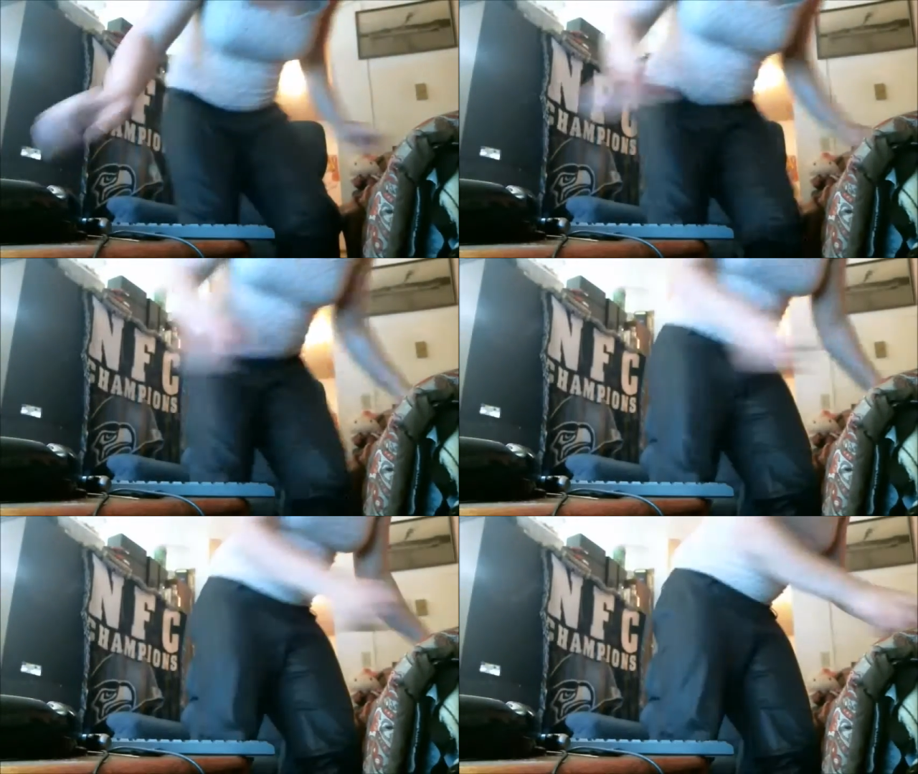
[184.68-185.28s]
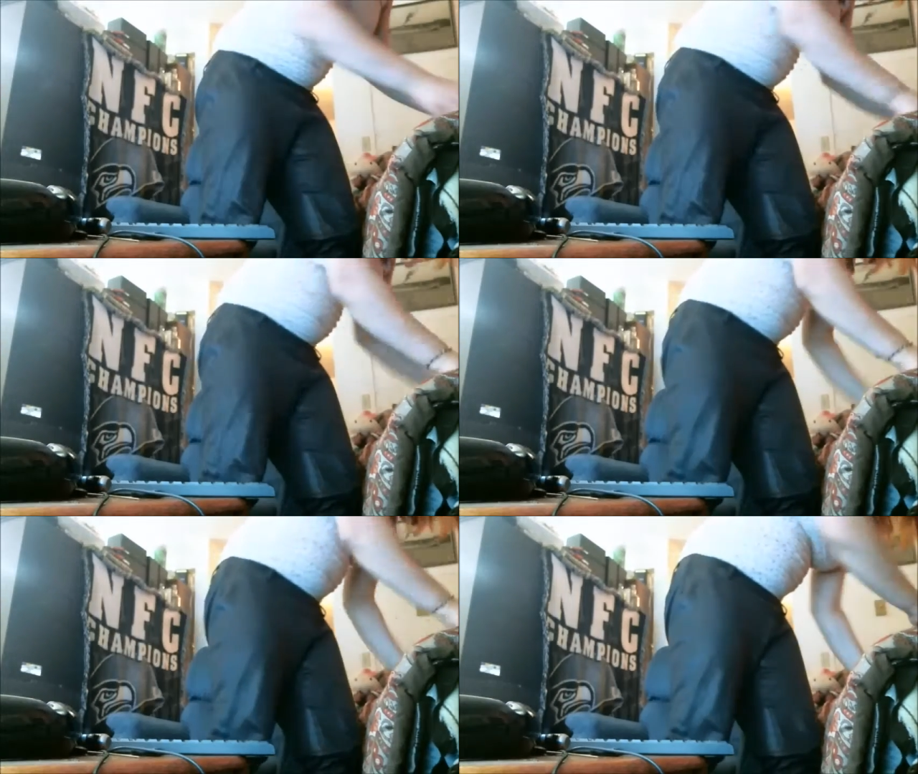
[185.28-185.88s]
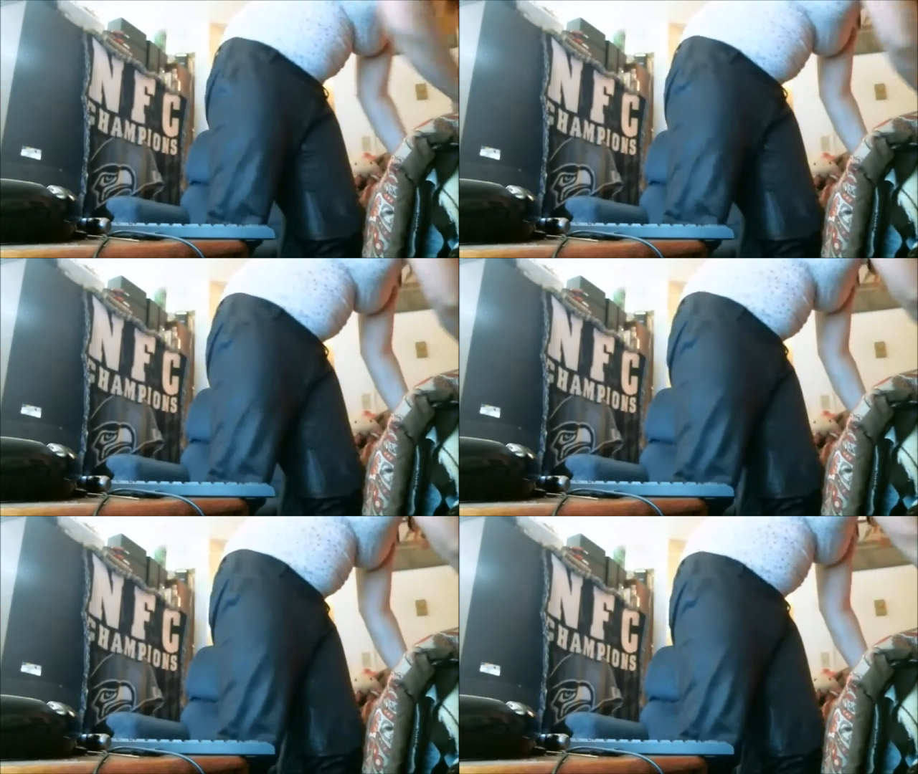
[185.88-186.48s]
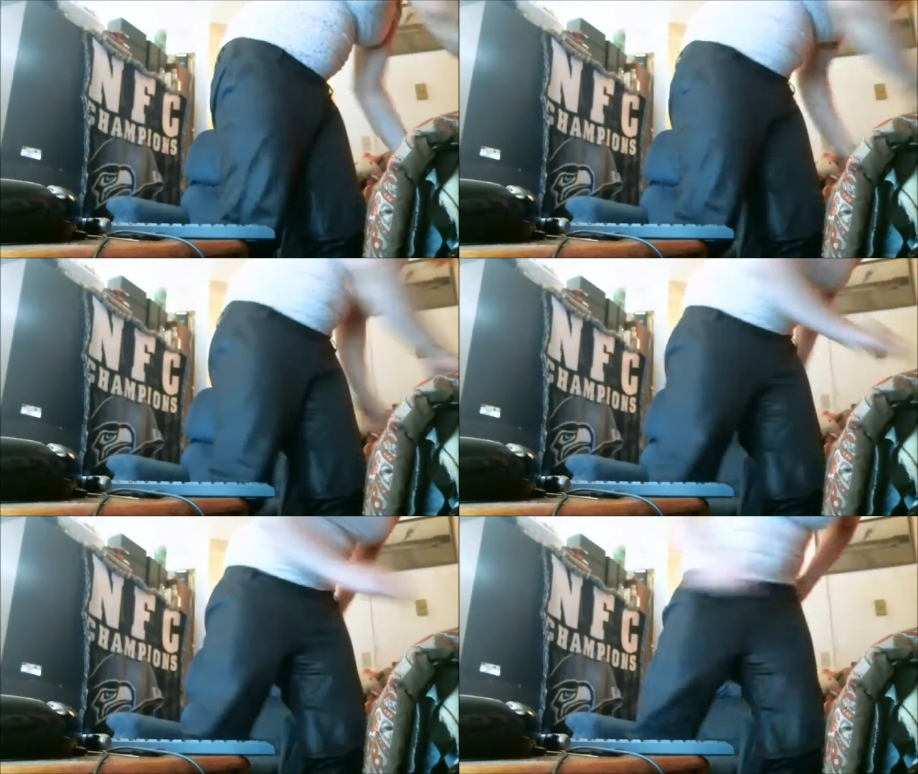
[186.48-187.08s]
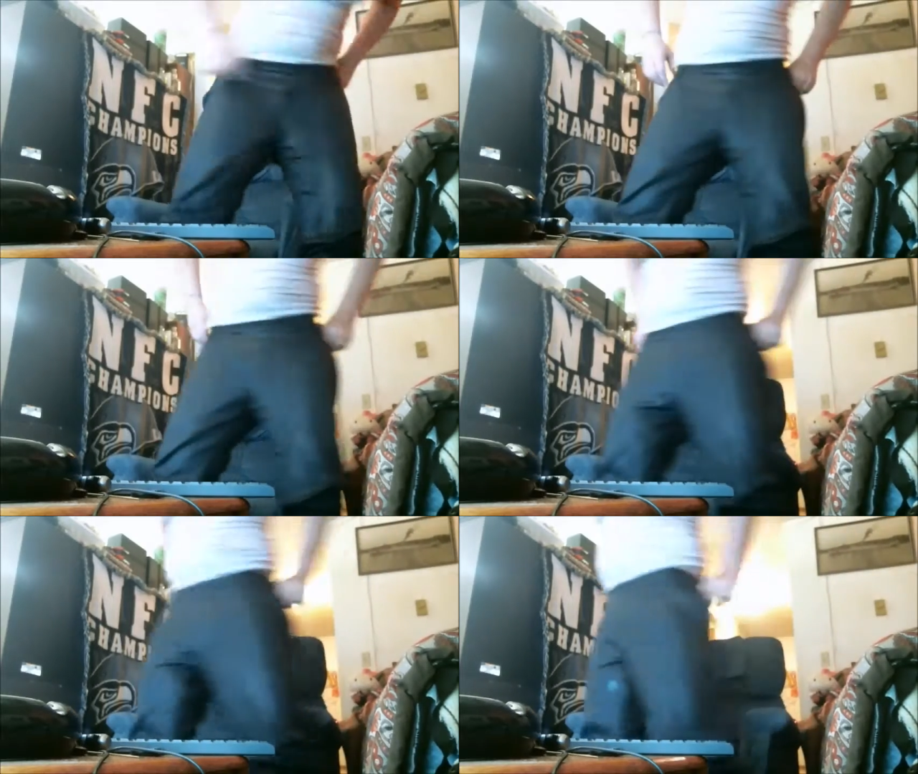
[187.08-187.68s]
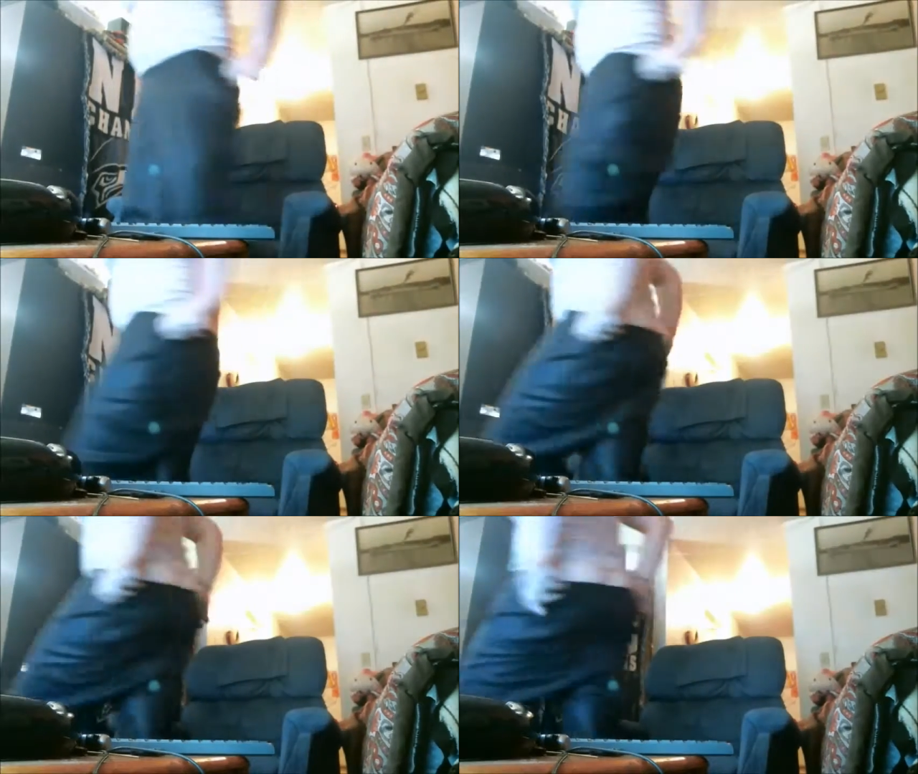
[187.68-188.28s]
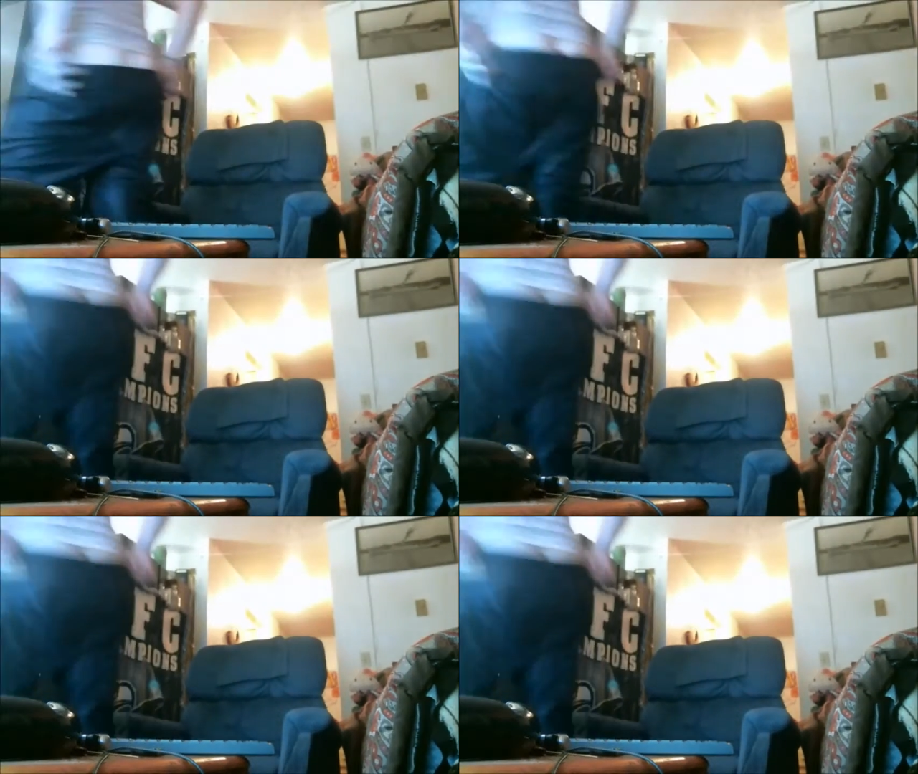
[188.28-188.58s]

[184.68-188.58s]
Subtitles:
Nobody's mouth can be seen.